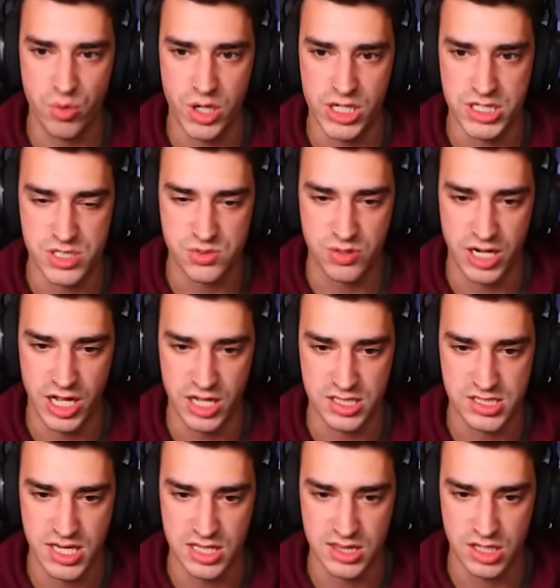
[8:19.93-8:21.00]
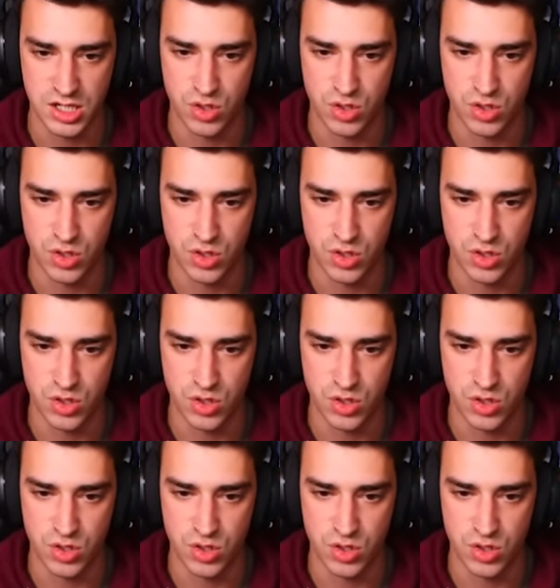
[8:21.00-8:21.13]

was when I set the